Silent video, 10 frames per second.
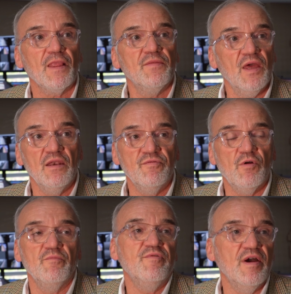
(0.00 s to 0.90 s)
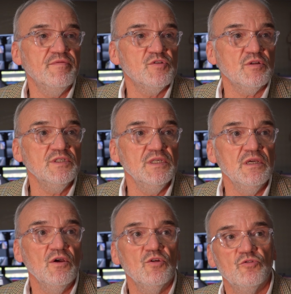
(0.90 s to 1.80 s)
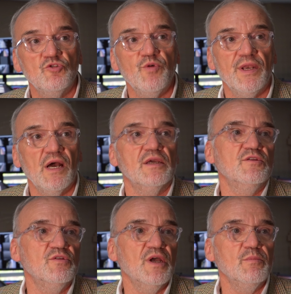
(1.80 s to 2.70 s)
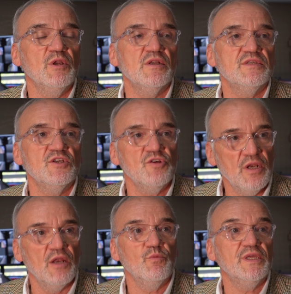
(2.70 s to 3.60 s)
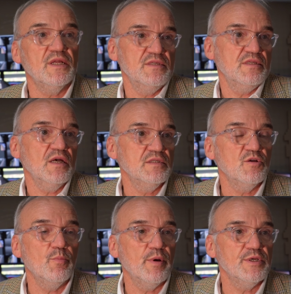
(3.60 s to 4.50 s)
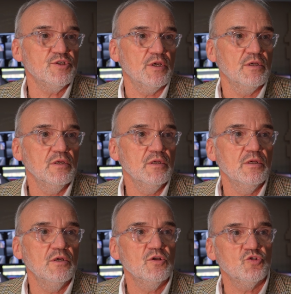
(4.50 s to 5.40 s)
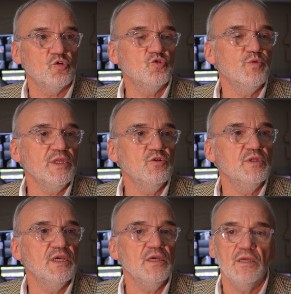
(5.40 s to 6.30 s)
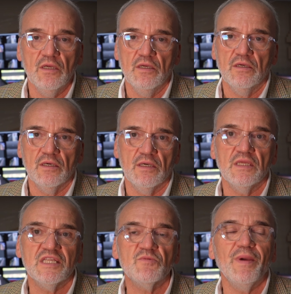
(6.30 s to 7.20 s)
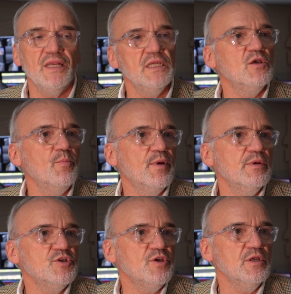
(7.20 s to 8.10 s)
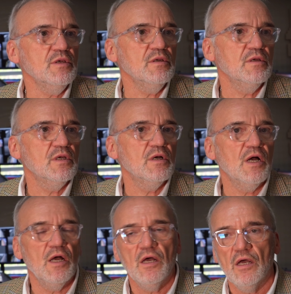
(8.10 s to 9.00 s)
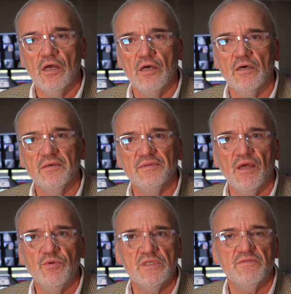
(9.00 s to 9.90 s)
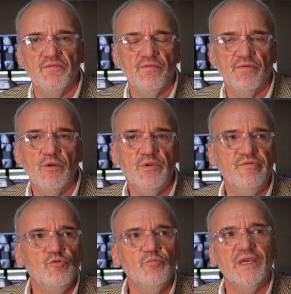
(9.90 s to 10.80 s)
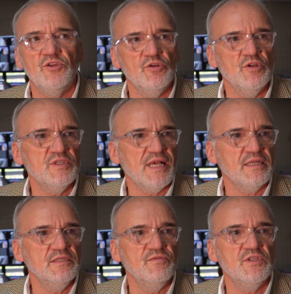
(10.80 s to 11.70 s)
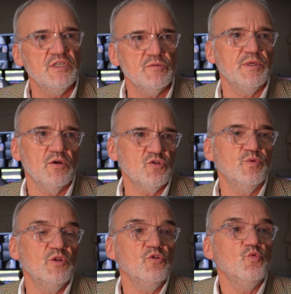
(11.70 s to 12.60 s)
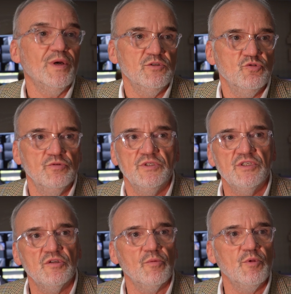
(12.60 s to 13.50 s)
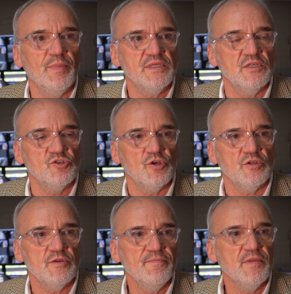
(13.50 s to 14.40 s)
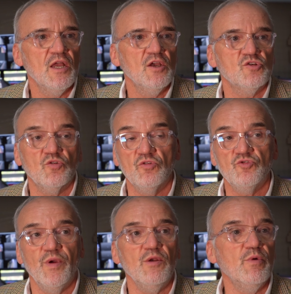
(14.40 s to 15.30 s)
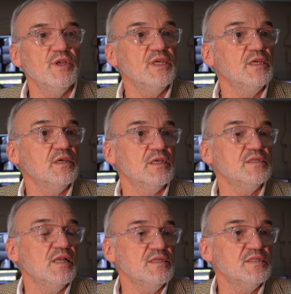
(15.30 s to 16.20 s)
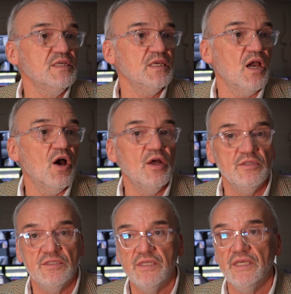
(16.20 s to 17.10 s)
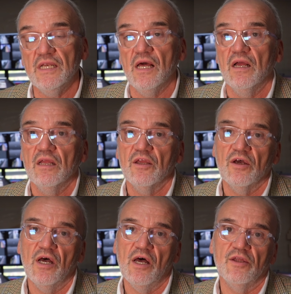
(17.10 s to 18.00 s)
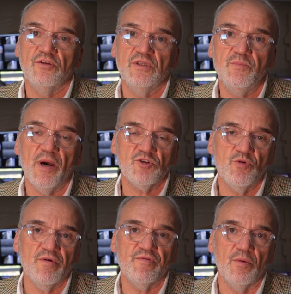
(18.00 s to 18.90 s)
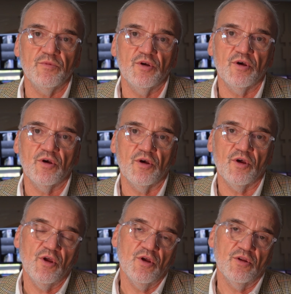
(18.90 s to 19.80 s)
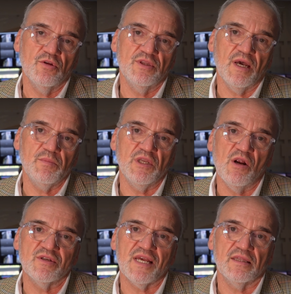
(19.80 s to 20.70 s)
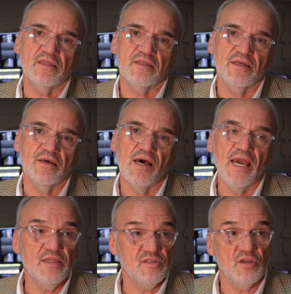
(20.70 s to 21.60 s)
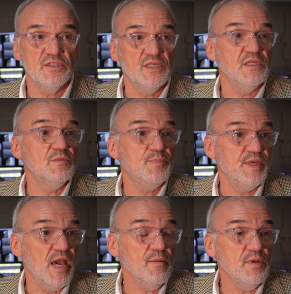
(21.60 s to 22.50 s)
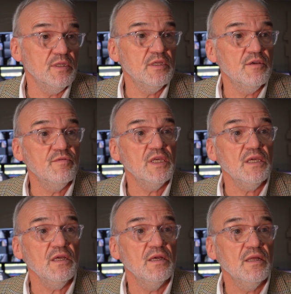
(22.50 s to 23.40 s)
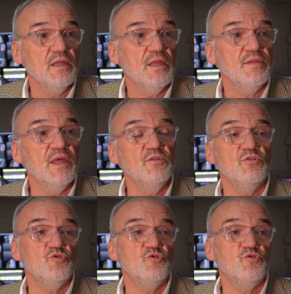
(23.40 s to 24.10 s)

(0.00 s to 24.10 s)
Then from five thirty the train are in the terminal station and we can start the operation. So during the day it's mainly operation. Uh, there is very few maintenance activities because we don't want to disturb the passengers. So the train running is lasting until uh, the departure from the, the terminals at uh, eight thirty P M in the evening. Then the